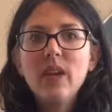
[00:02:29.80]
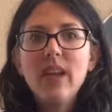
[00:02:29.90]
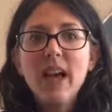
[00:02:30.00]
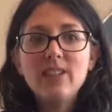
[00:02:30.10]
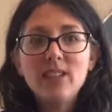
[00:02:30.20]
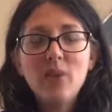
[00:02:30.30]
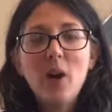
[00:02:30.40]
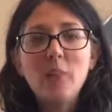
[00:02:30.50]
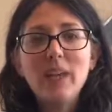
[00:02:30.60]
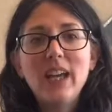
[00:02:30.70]
It's also
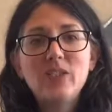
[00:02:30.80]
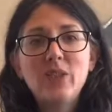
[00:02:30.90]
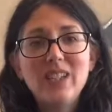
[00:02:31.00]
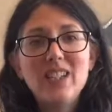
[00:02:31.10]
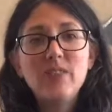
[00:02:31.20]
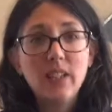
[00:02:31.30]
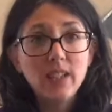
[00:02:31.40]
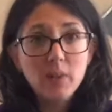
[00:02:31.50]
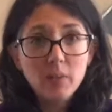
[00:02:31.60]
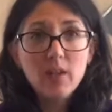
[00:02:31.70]
helping actually
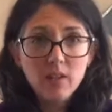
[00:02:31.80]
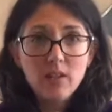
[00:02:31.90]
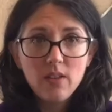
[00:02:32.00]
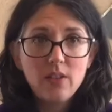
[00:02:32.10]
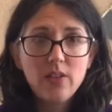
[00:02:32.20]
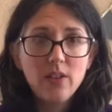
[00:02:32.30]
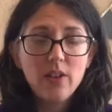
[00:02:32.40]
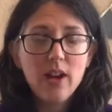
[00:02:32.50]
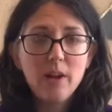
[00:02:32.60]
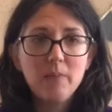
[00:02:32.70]
develop
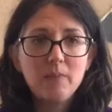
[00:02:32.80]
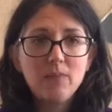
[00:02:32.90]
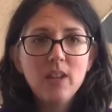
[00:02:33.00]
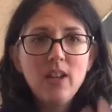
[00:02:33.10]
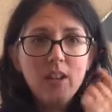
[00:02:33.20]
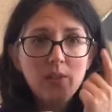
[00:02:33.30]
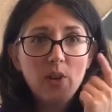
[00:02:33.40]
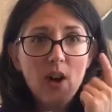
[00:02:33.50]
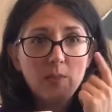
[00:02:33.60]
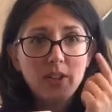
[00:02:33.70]
their
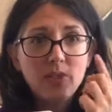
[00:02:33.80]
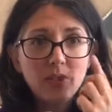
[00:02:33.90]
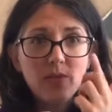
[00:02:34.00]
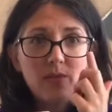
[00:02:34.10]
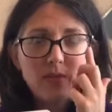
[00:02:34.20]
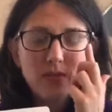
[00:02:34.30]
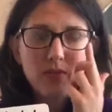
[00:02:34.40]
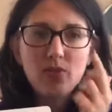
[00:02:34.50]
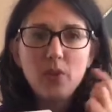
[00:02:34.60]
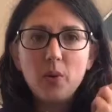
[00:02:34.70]
optic nerves,
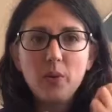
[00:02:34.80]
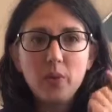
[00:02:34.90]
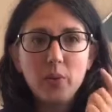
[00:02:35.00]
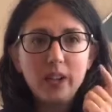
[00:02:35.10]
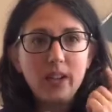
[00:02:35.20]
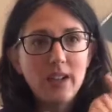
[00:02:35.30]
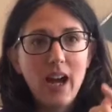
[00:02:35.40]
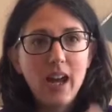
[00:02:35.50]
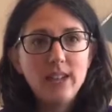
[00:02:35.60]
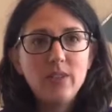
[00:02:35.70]
so they're working on
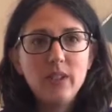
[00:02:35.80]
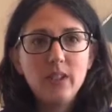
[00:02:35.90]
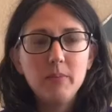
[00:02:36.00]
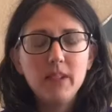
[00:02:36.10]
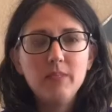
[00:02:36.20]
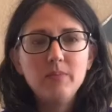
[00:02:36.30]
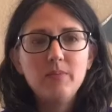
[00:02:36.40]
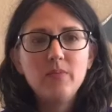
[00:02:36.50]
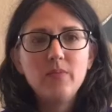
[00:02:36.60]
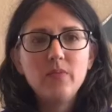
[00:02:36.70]
eye development.
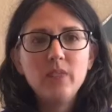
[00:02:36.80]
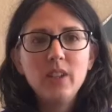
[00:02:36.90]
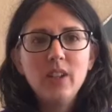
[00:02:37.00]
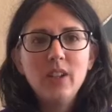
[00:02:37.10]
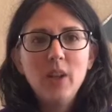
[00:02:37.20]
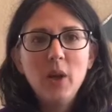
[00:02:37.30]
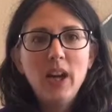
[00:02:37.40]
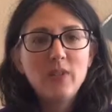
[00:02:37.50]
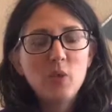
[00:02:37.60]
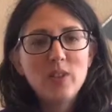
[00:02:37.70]

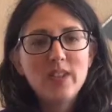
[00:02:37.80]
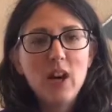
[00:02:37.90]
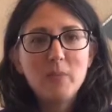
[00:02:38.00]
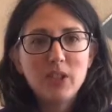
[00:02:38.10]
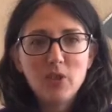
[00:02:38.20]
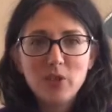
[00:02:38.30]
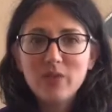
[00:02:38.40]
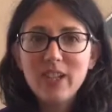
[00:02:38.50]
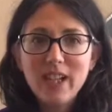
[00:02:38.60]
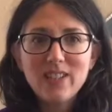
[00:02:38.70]
And of course the optic nerve
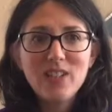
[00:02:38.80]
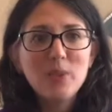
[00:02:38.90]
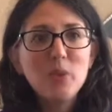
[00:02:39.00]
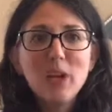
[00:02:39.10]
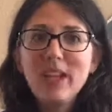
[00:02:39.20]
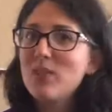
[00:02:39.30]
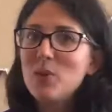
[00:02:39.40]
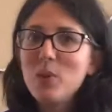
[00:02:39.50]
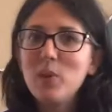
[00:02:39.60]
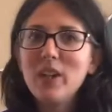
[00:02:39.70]
connects to the brain,
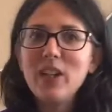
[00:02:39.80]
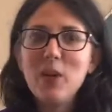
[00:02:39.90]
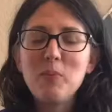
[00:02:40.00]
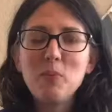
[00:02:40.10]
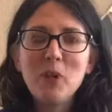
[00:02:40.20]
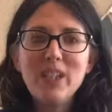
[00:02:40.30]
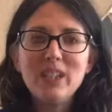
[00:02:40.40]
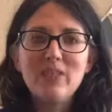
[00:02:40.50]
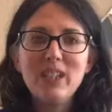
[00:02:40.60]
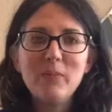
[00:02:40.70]
so they're working on brain
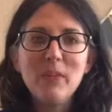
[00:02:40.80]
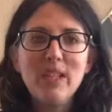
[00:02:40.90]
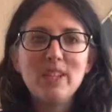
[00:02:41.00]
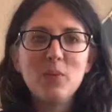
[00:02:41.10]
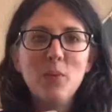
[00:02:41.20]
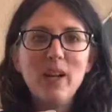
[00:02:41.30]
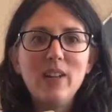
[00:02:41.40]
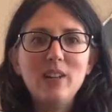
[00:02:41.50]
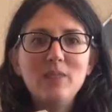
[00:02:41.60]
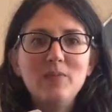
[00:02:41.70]
development as
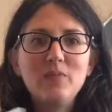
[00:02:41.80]
well.